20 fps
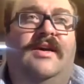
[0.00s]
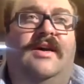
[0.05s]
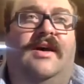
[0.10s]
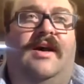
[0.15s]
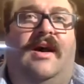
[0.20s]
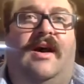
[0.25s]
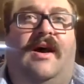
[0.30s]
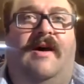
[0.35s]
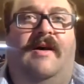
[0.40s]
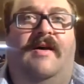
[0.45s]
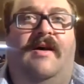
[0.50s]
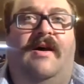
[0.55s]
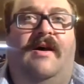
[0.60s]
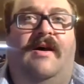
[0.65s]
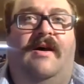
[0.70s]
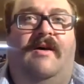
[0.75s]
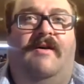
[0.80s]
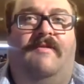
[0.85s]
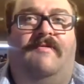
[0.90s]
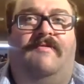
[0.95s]

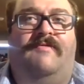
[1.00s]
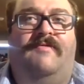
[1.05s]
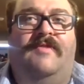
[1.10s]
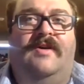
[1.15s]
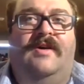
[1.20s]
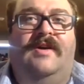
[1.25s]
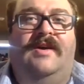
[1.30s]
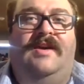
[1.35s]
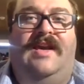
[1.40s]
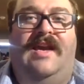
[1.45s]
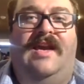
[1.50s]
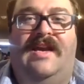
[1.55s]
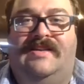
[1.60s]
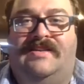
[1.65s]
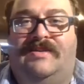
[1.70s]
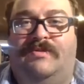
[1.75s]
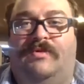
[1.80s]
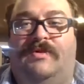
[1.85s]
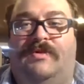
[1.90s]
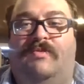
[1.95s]
of, yes,